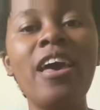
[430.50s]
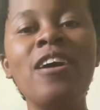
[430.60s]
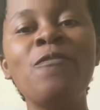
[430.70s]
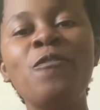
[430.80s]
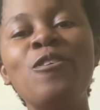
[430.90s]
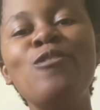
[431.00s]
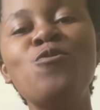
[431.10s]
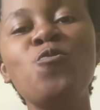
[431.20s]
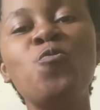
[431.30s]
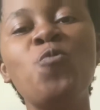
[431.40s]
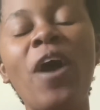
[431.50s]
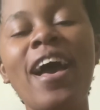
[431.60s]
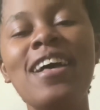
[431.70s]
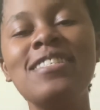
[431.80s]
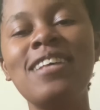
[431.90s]
for those who
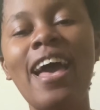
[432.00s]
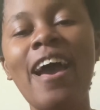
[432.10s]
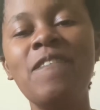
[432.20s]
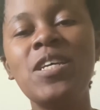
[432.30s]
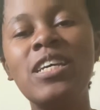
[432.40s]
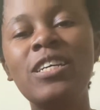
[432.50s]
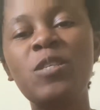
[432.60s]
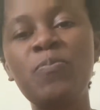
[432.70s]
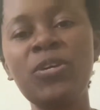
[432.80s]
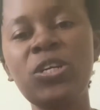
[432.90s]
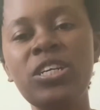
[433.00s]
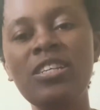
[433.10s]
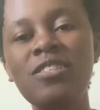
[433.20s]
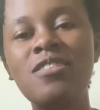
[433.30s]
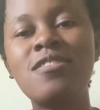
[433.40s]
haven't
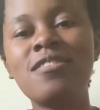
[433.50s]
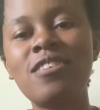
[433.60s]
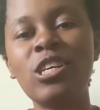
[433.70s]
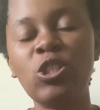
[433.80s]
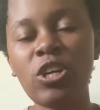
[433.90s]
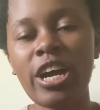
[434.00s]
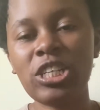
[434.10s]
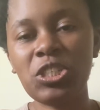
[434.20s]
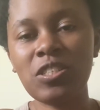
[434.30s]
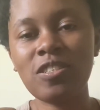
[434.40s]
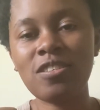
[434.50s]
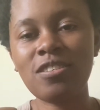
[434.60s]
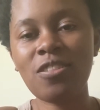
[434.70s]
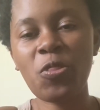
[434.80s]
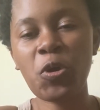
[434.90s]
experienced contractions,
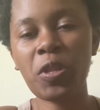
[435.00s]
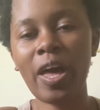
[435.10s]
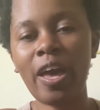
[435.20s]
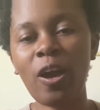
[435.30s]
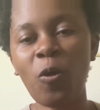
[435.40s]
they're like